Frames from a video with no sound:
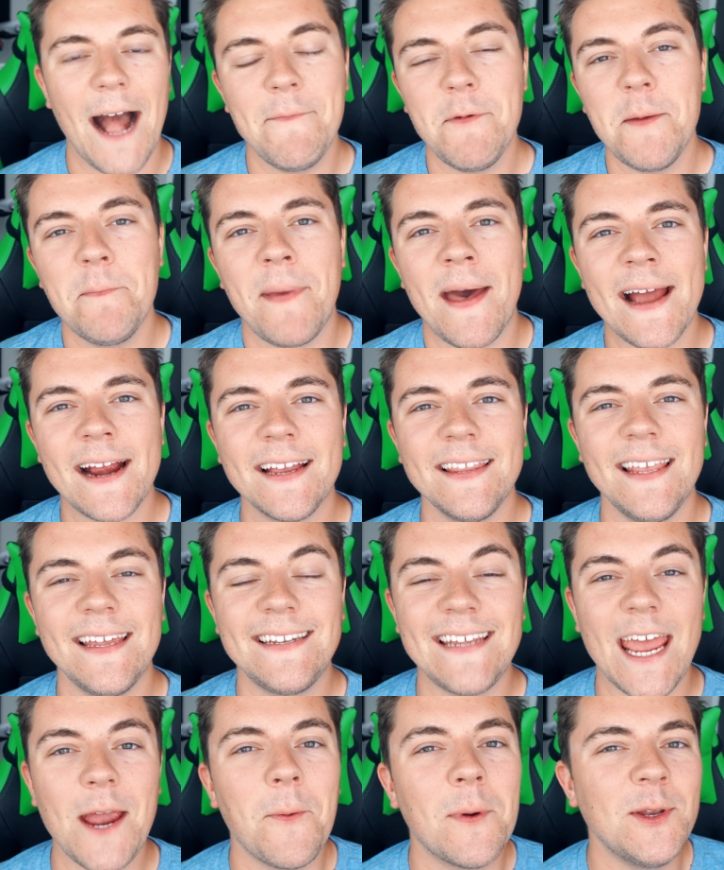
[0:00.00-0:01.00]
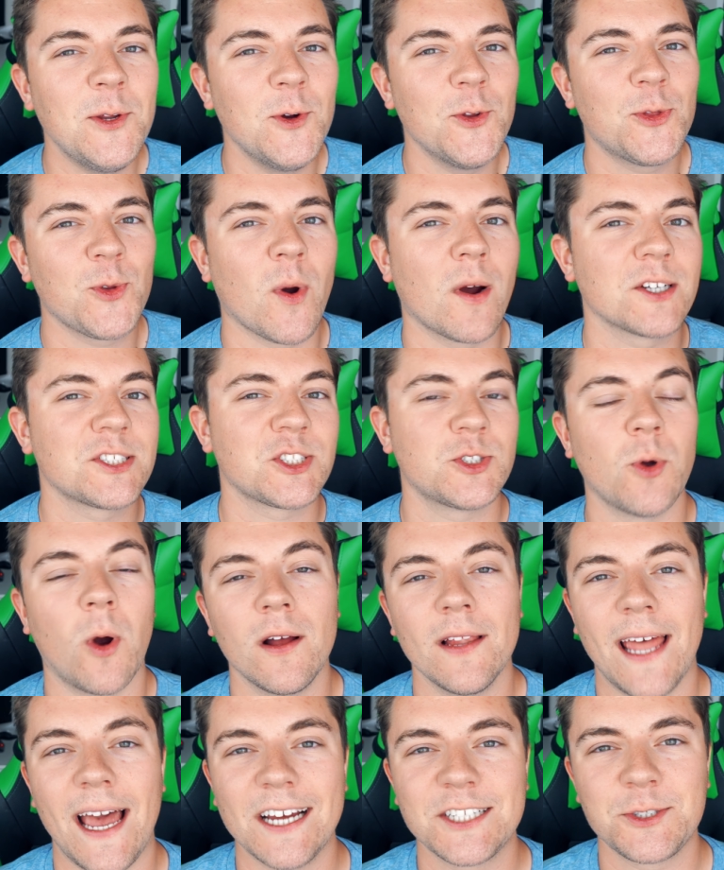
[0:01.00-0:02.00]
I mean, back in the day when you would throw a
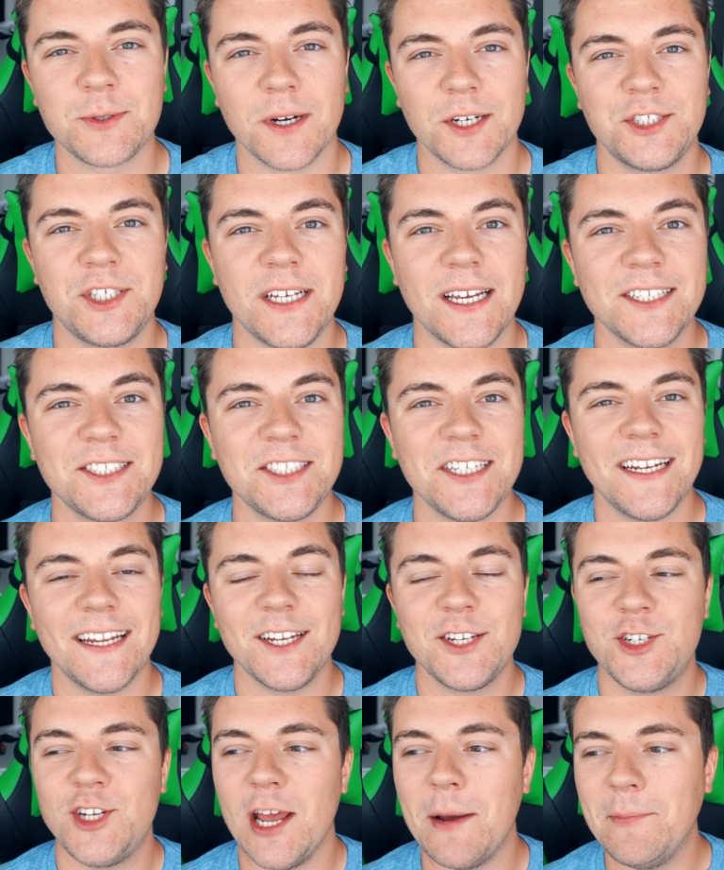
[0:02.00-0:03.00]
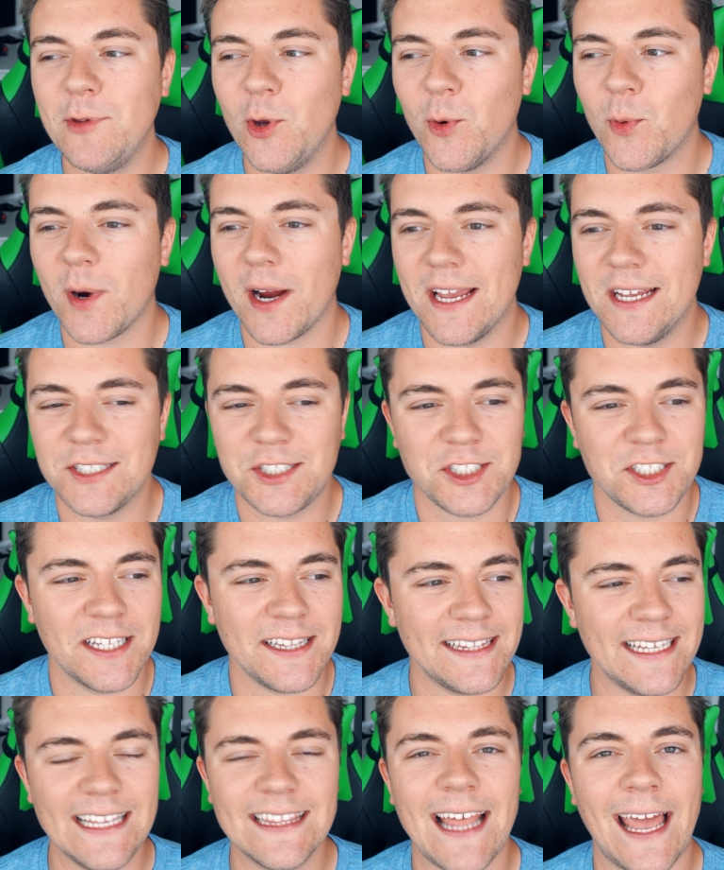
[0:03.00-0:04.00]
Snorlax or a Chansey in a gym, you were
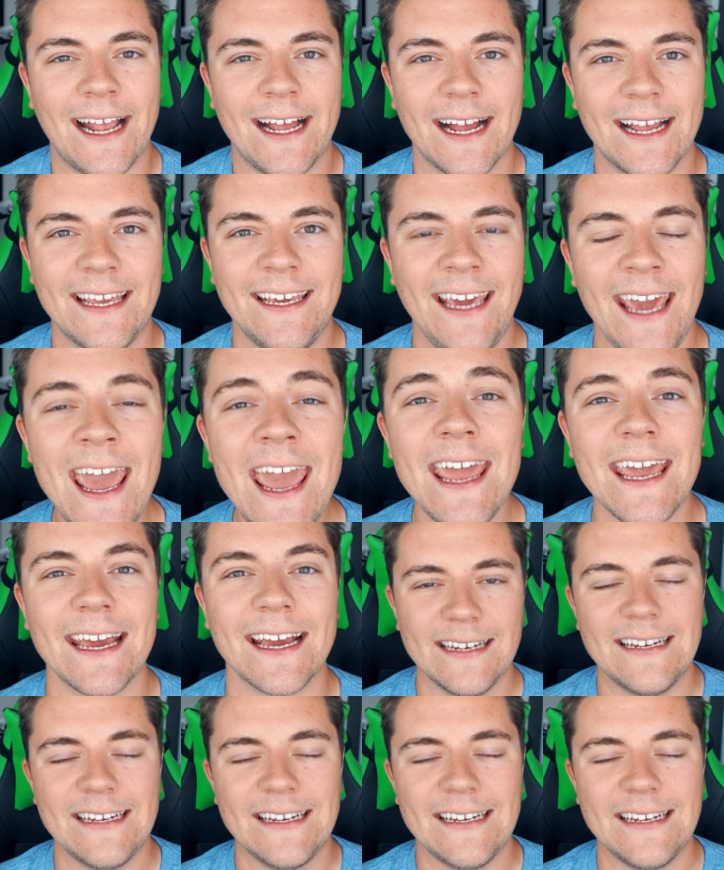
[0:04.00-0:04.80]
instantly like a king.